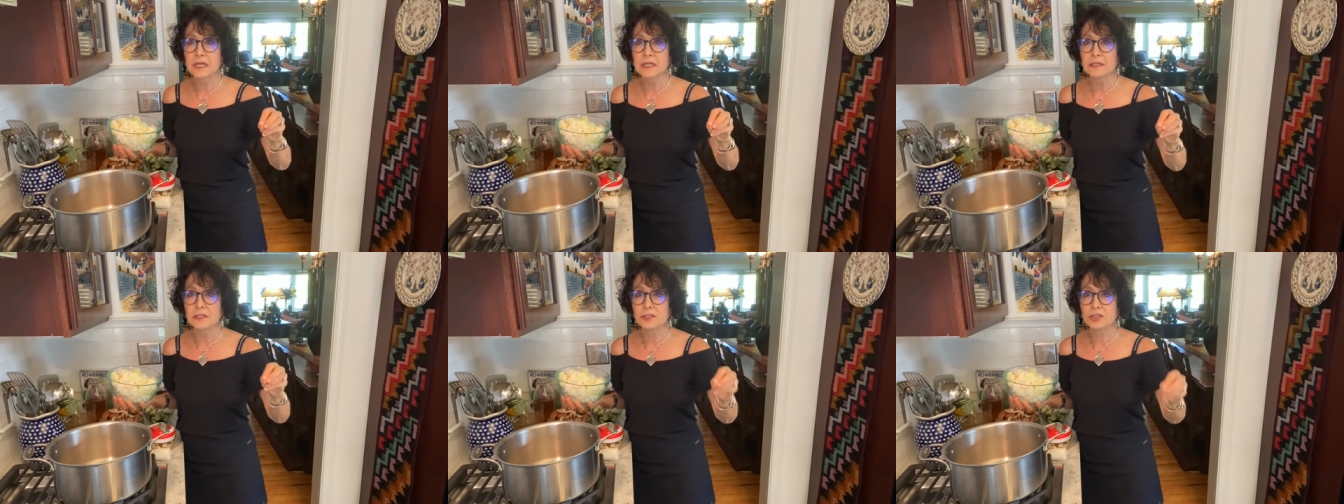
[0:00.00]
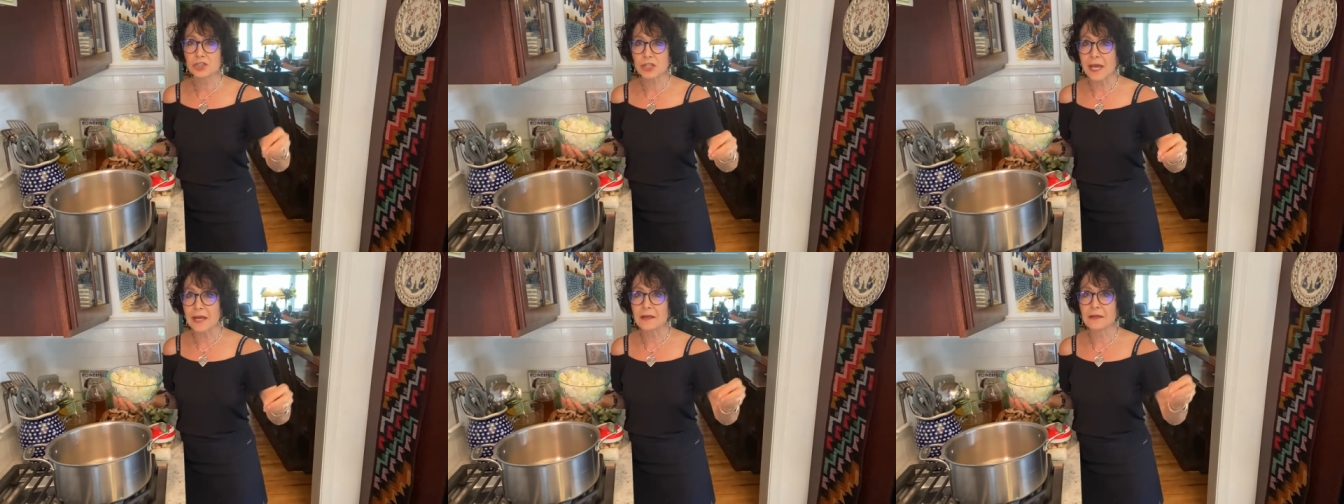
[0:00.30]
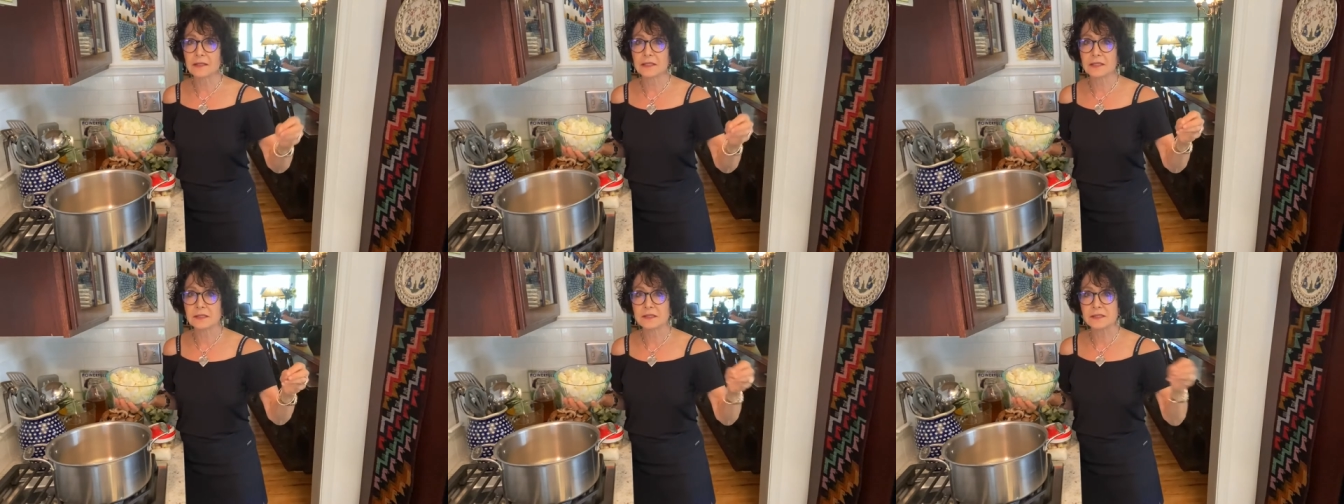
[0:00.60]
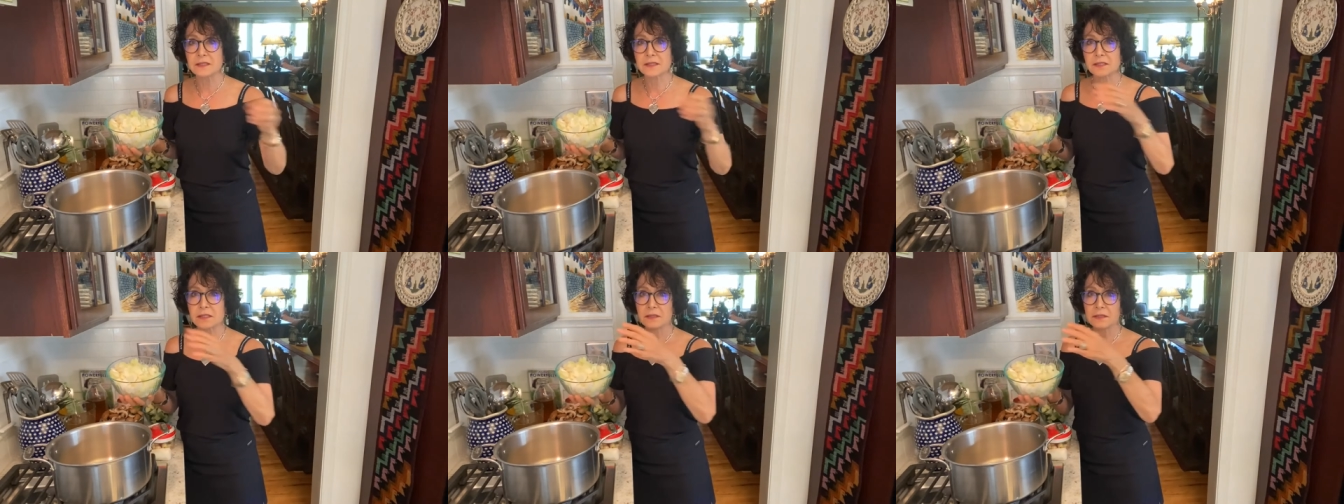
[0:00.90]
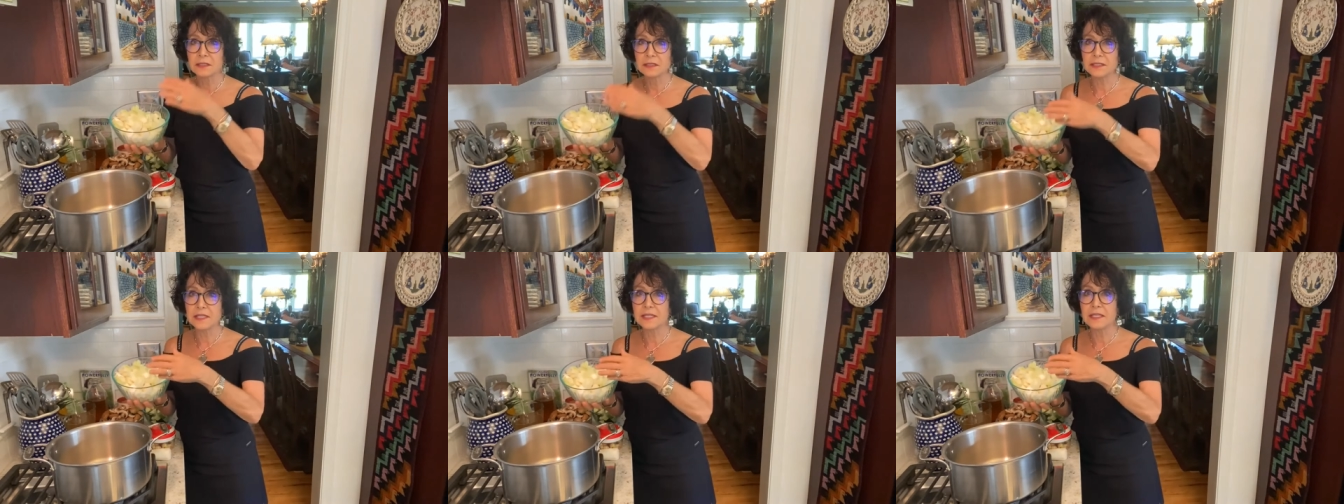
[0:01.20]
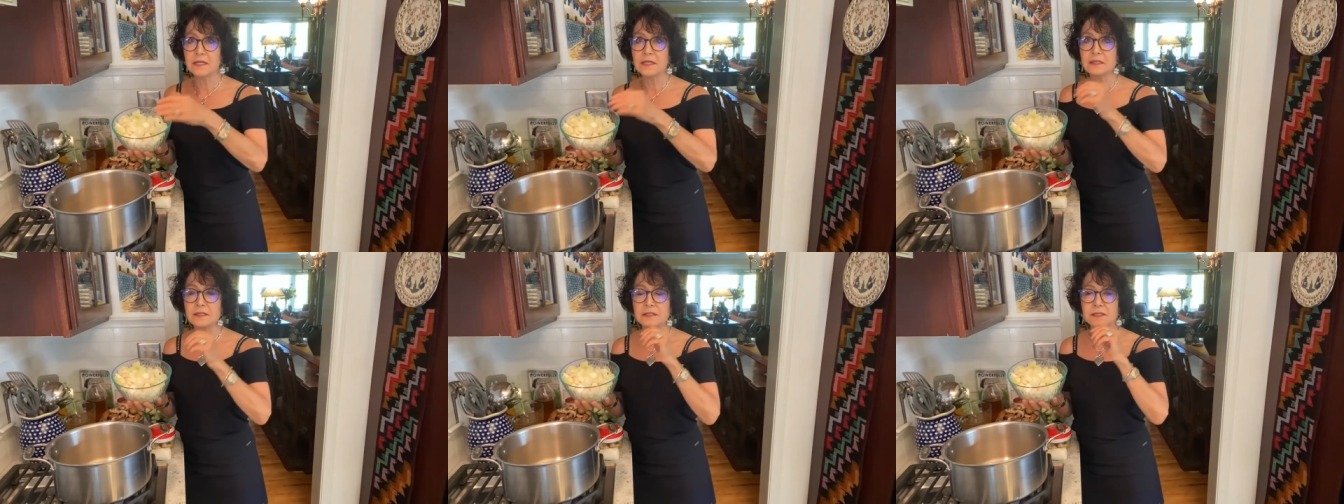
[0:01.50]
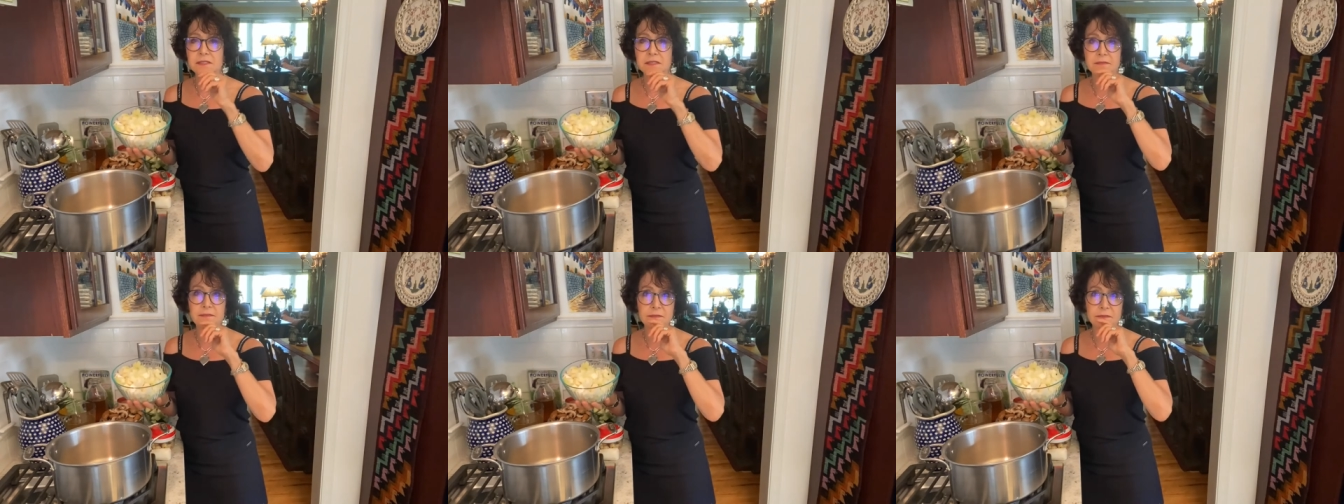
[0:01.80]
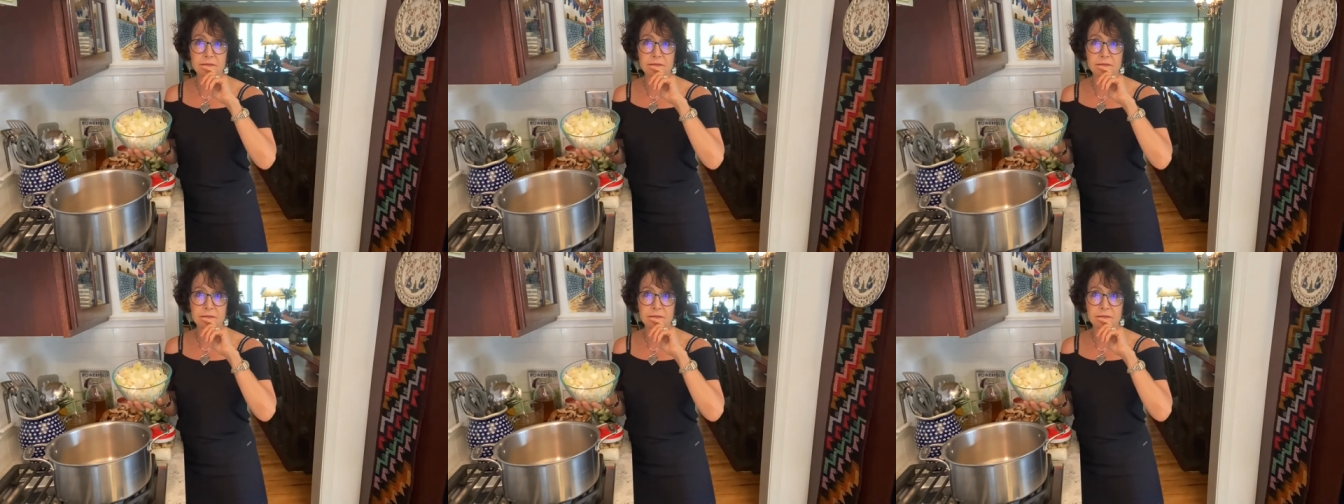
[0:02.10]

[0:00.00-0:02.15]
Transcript: shallots, leeks,